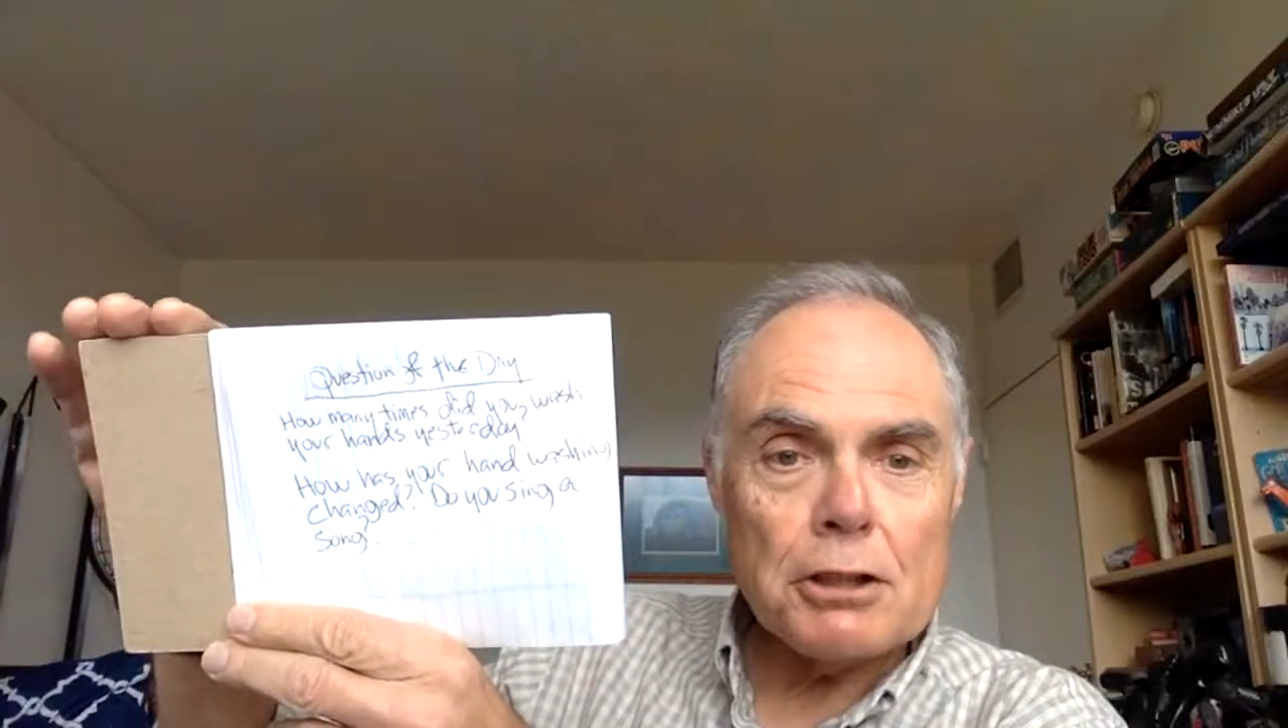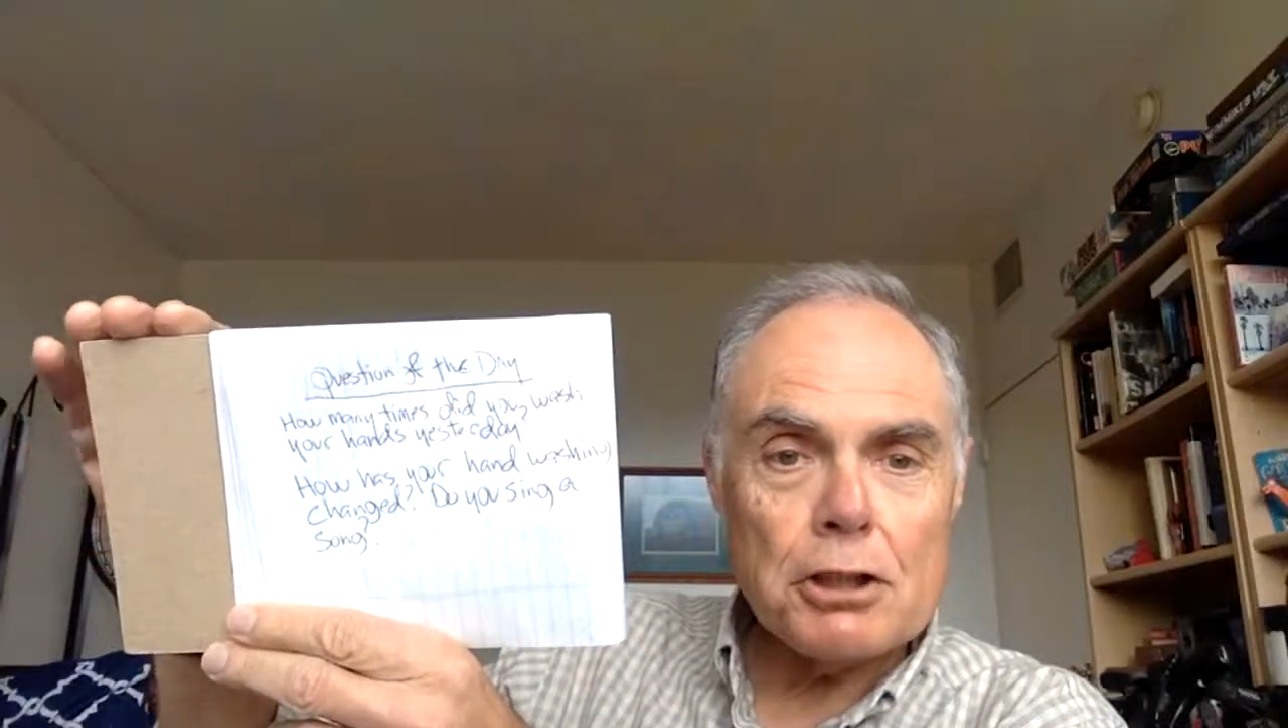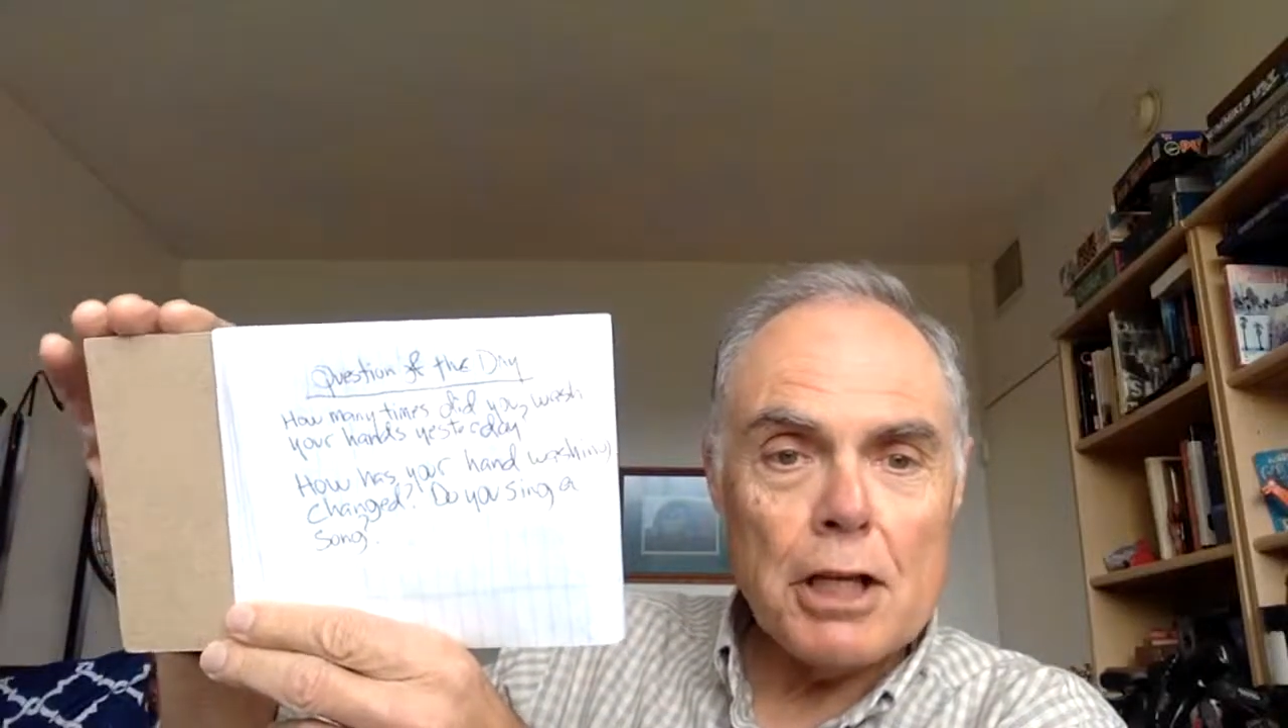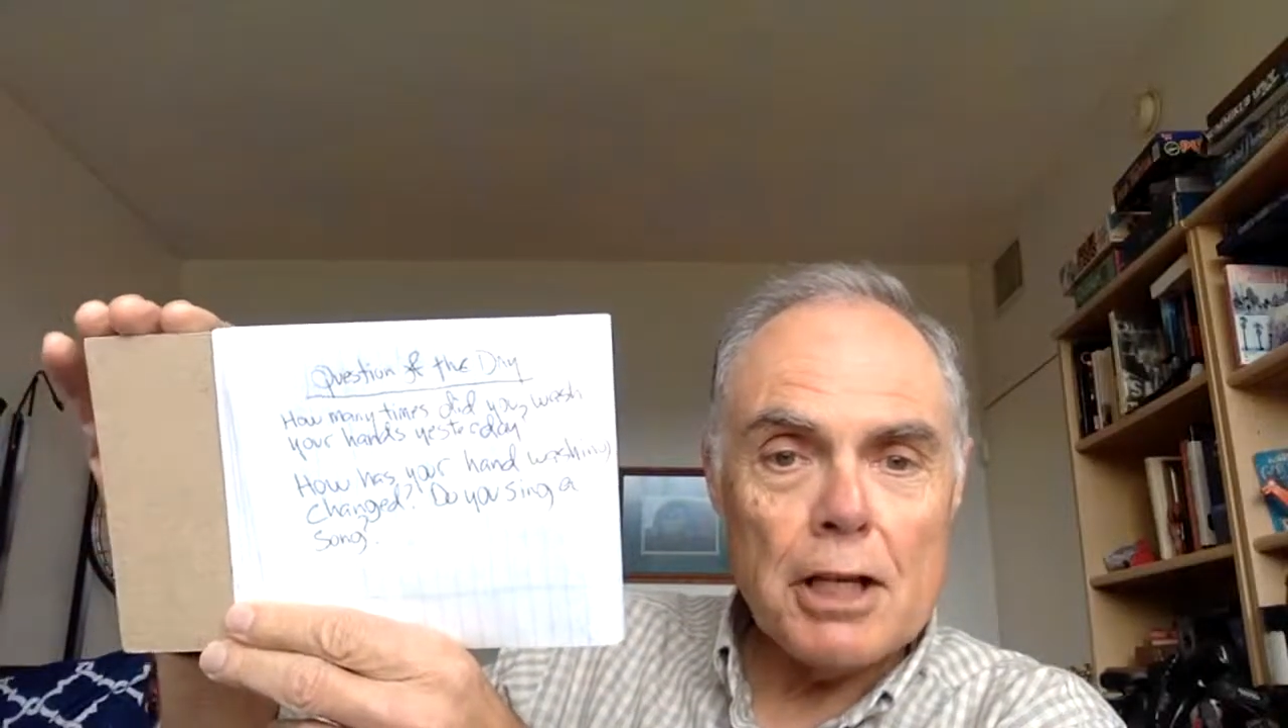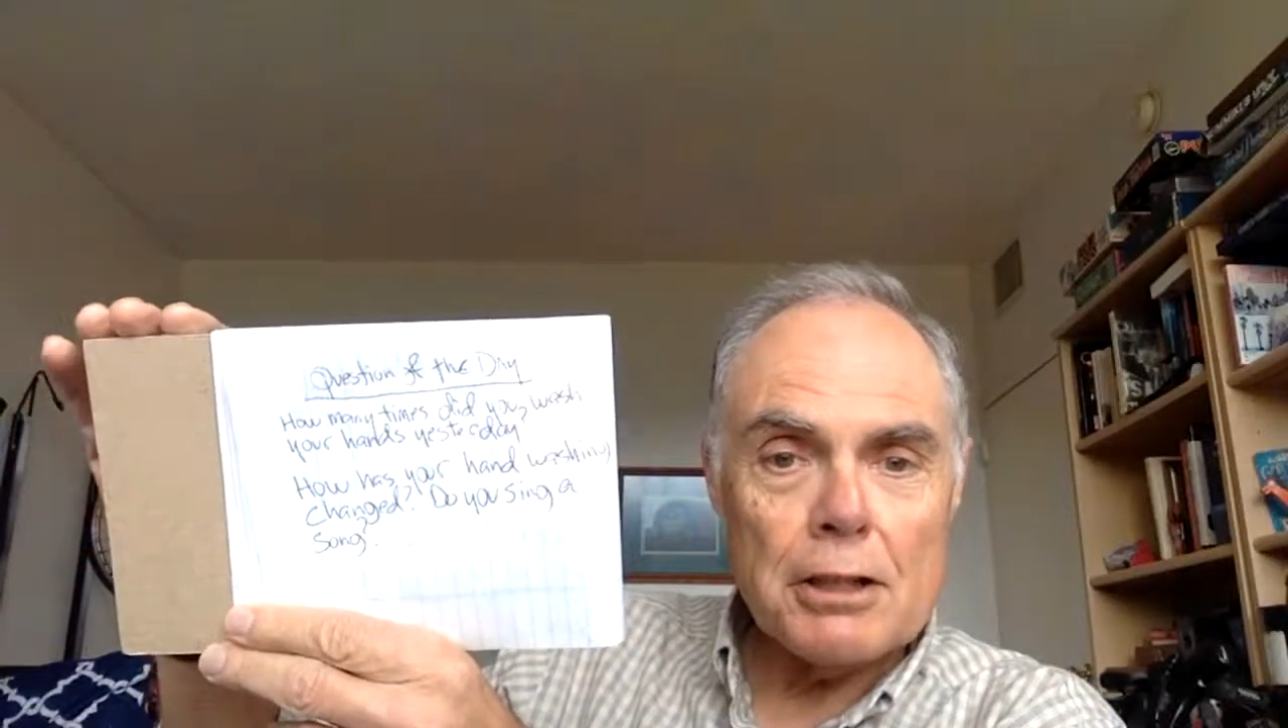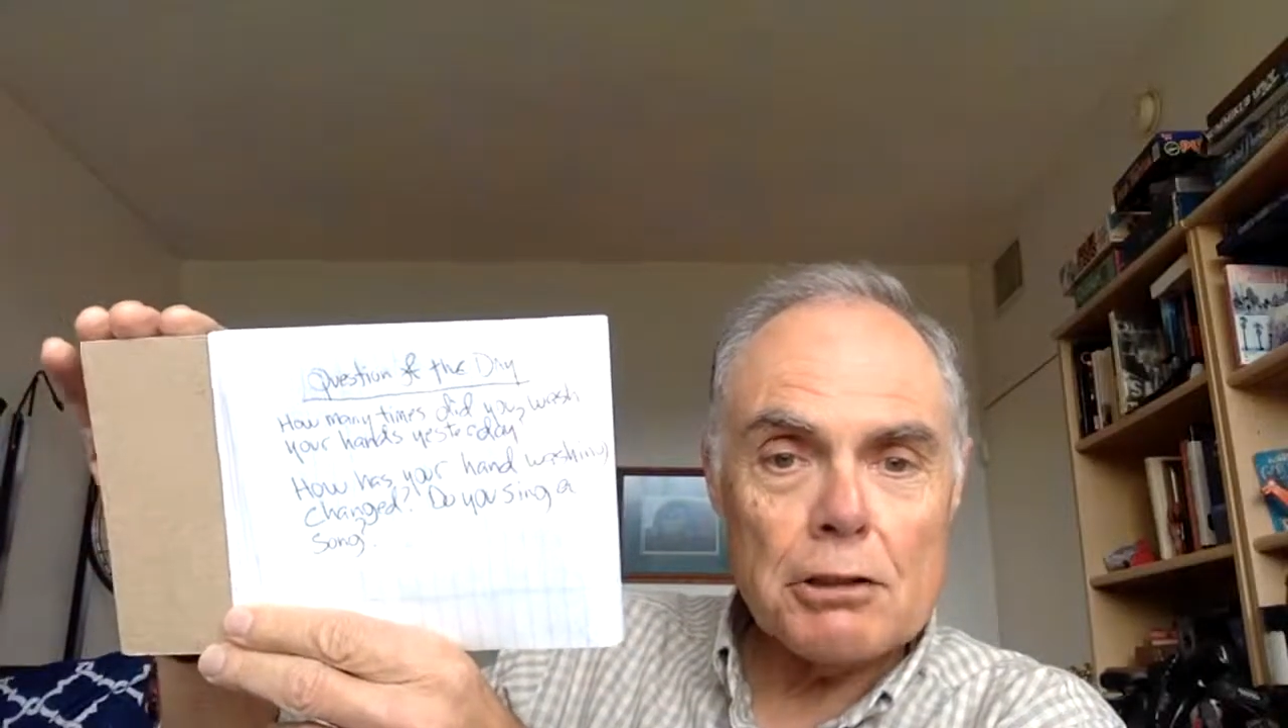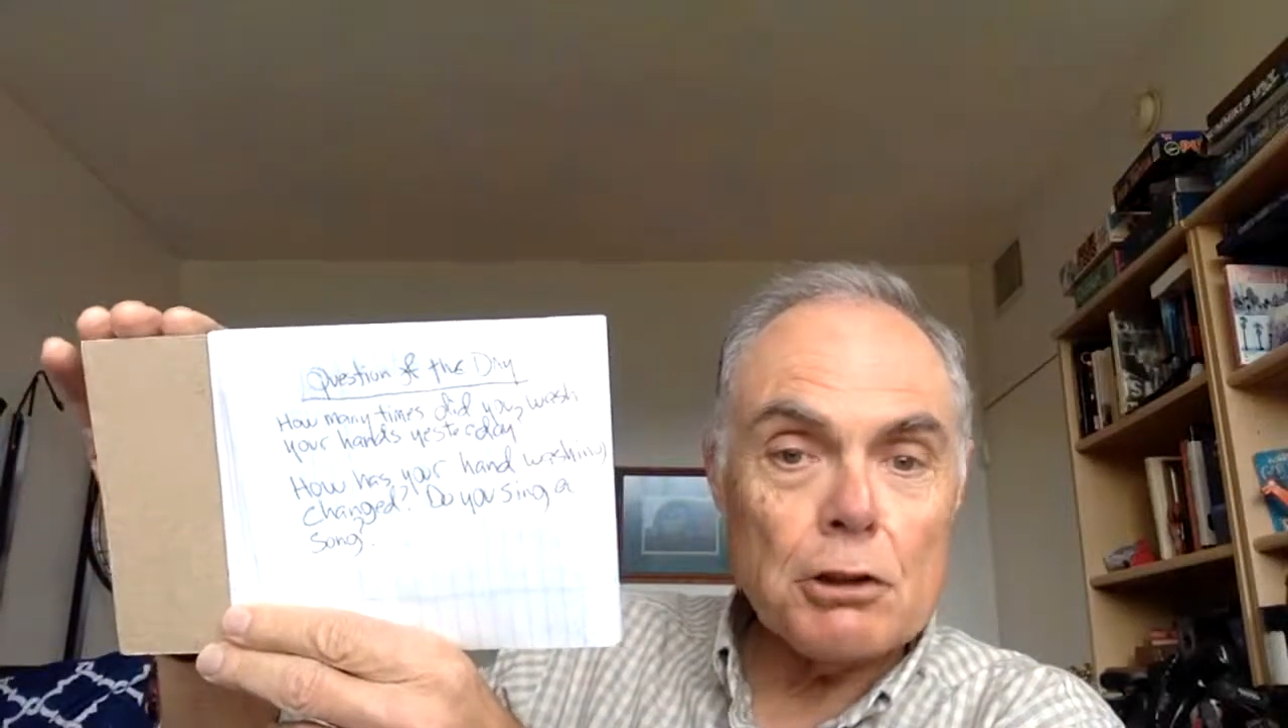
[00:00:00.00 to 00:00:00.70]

changed?